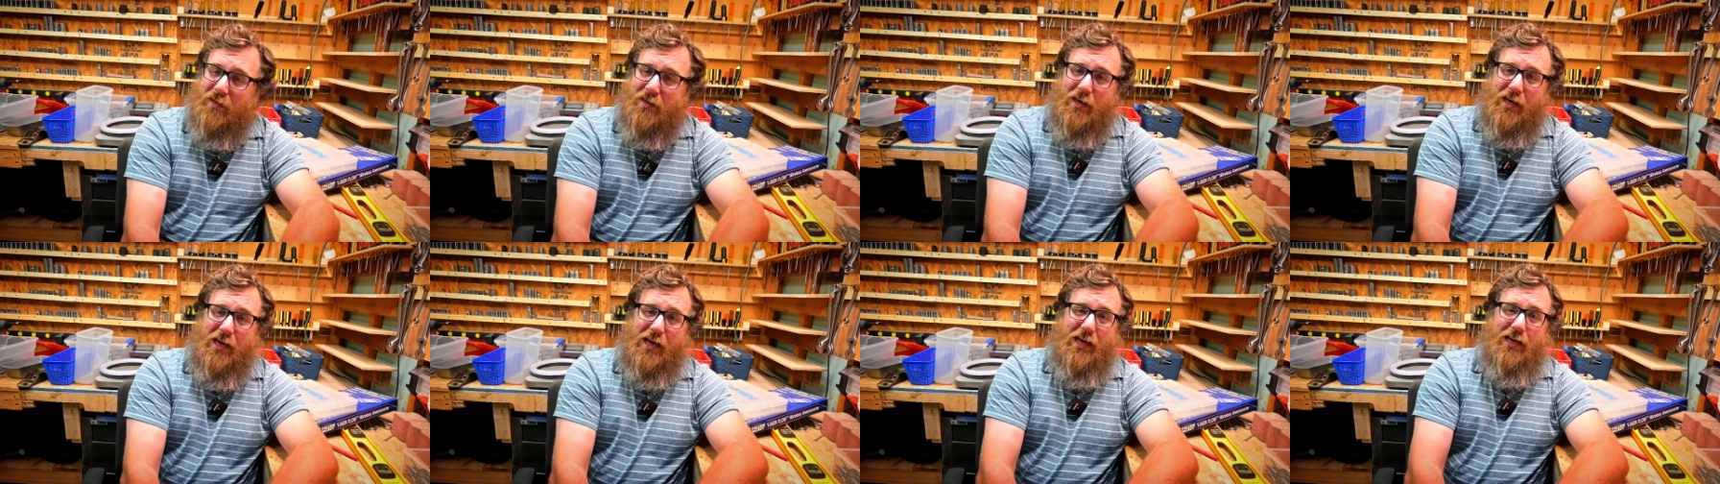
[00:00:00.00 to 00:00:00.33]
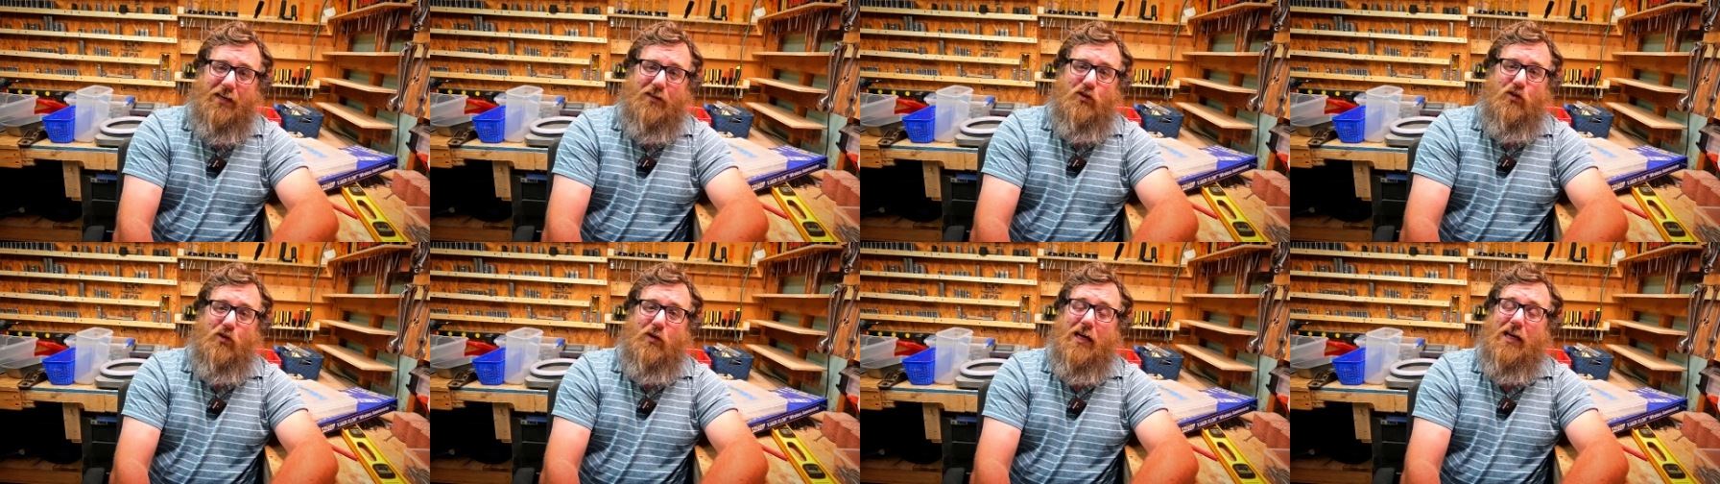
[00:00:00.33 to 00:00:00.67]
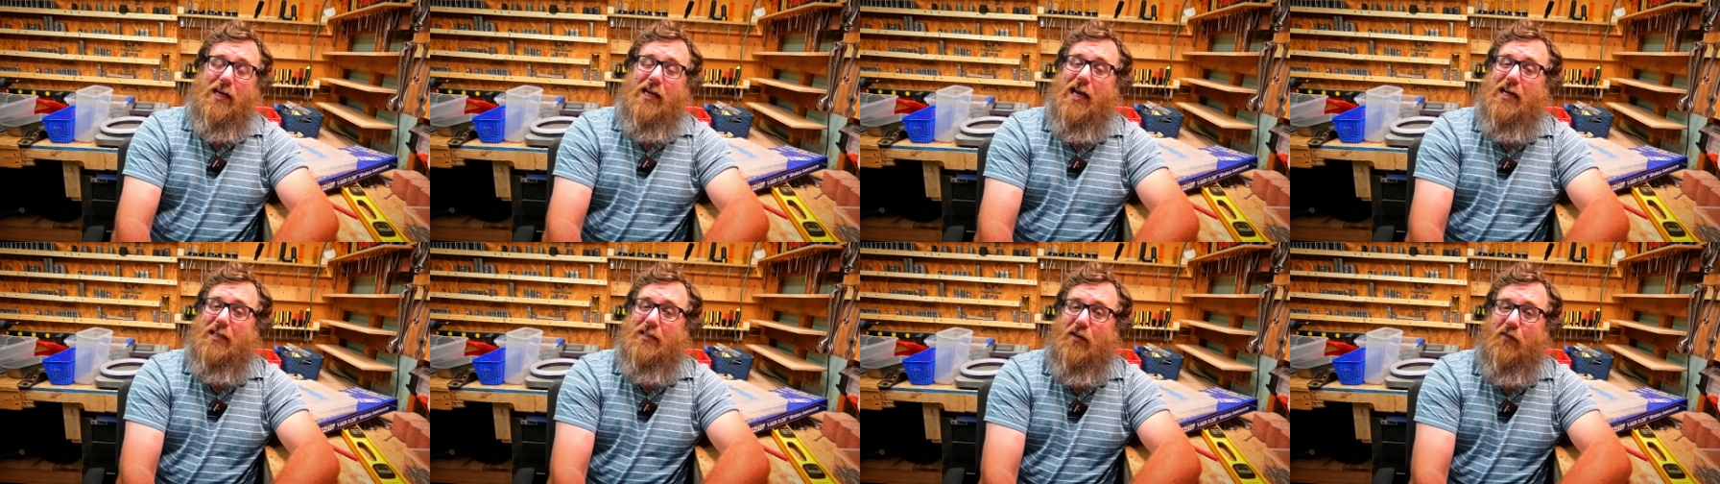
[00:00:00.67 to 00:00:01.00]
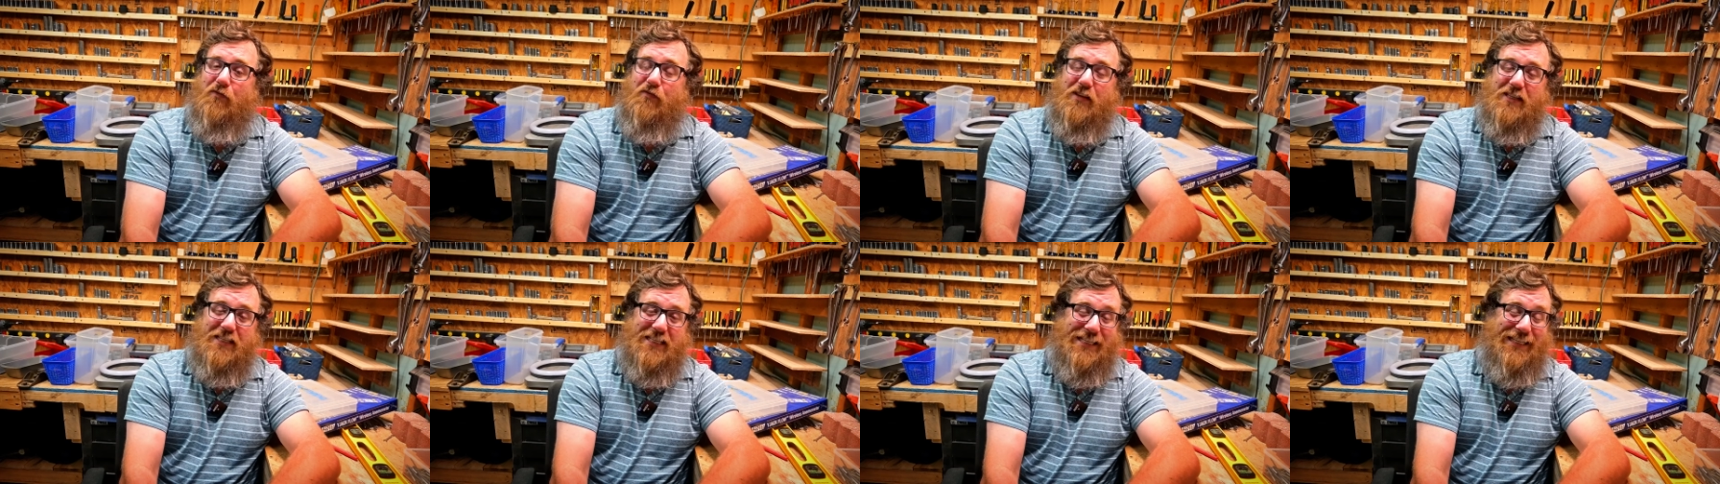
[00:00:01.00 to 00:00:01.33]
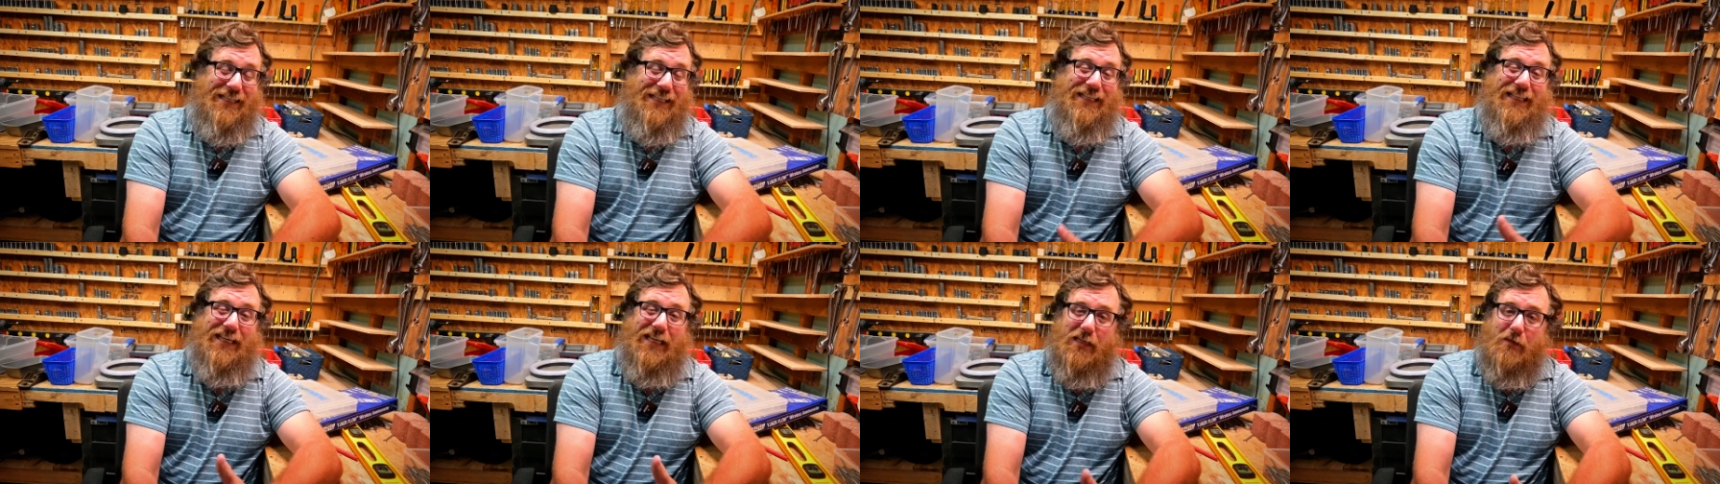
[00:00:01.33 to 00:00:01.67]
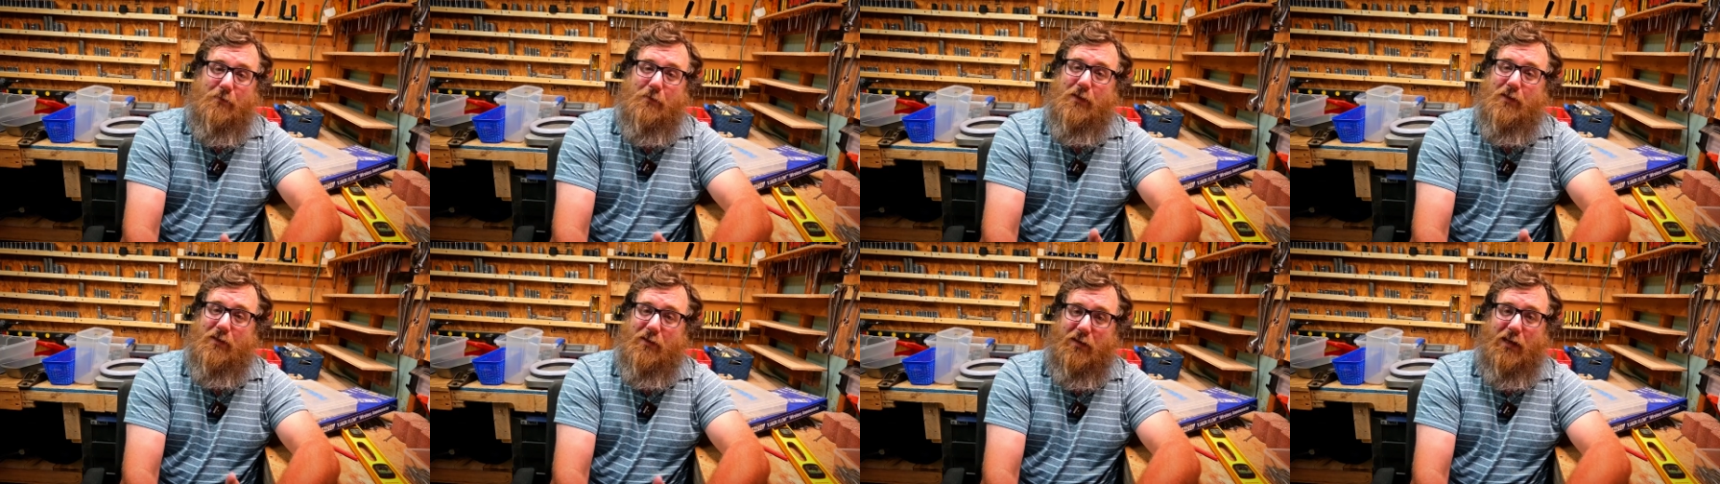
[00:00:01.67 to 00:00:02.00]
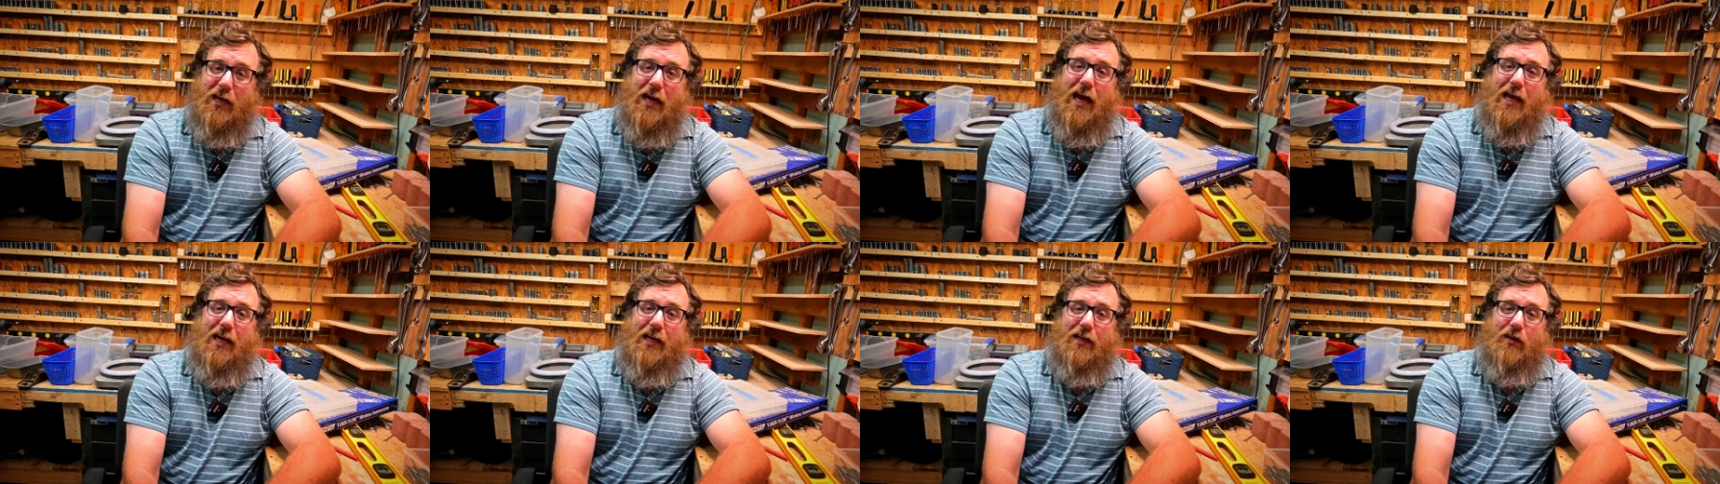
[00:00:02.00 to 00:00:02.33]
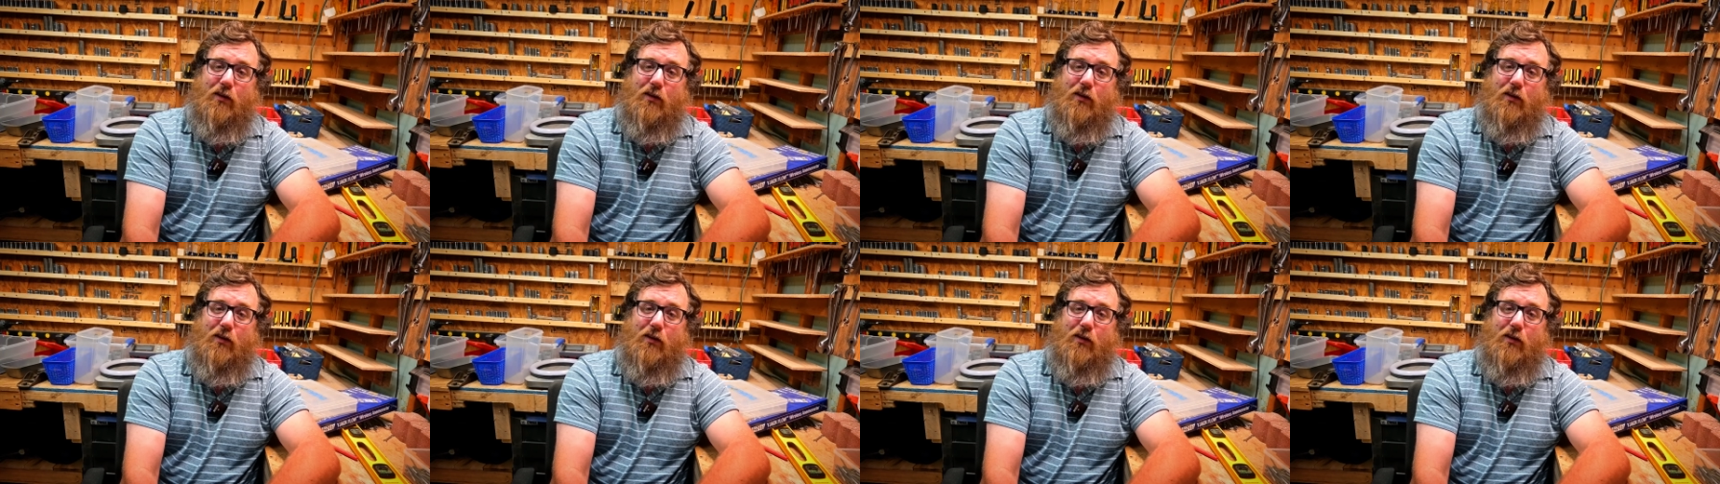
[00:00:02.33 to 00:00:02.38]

and you can't actually physically get them into the attic.